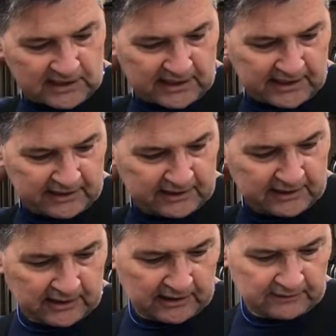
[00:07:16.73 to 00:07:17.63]
and
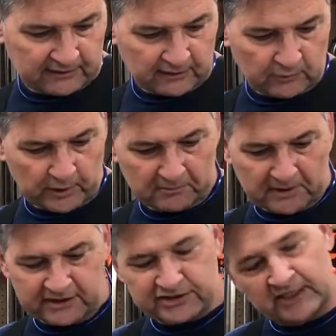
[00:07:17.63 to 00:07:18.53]

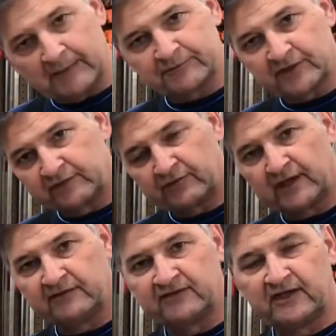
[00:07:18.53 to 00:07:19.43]
one-man shop, so I try
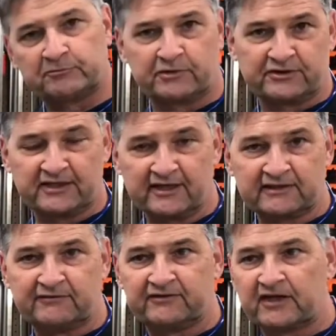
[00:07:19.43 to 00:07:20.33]
to stay as
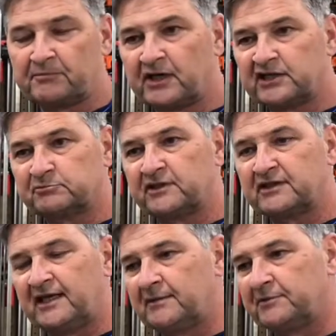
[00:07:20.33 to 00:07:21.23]
productive as I possibly
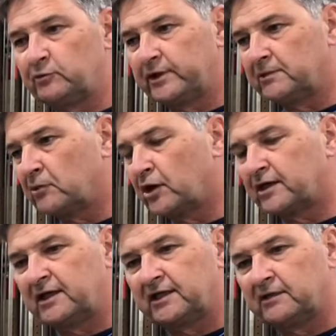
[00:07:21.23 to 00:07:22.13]
can between the
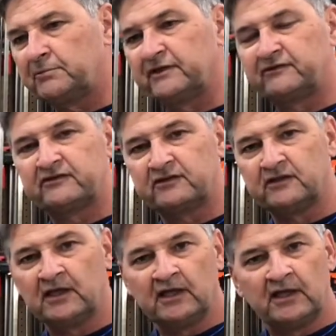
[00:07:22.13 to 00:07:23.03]
marketing and the business
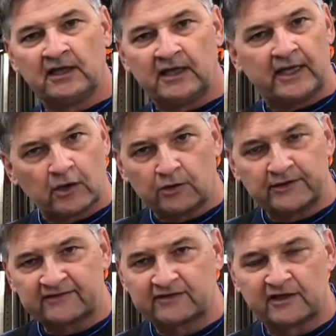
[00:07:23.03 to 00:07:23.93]
and all
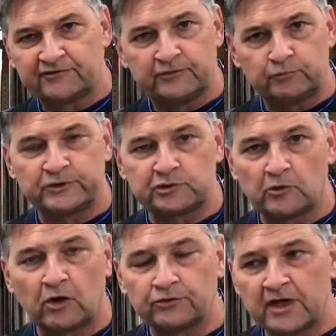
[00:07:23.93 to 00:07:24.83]
that stuff, which you
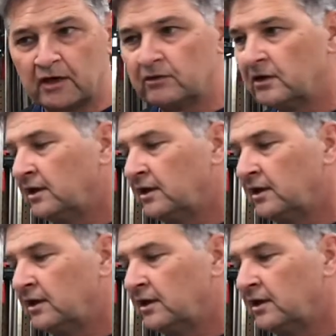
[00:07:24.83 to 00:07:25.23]
all know.